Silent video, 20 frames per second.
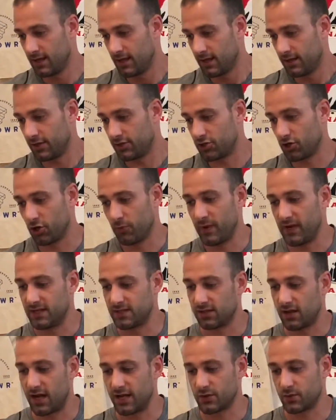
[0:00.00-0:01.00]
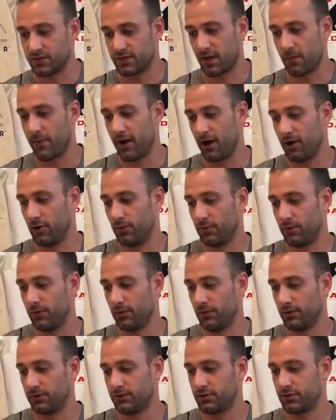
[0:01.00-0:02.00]
terpenes loss was
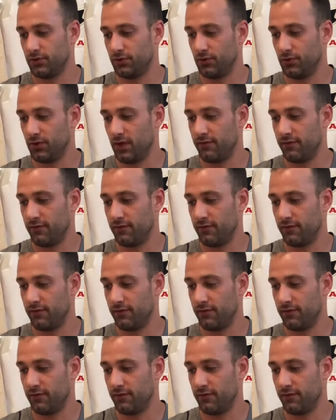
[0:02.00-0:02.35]
comparable to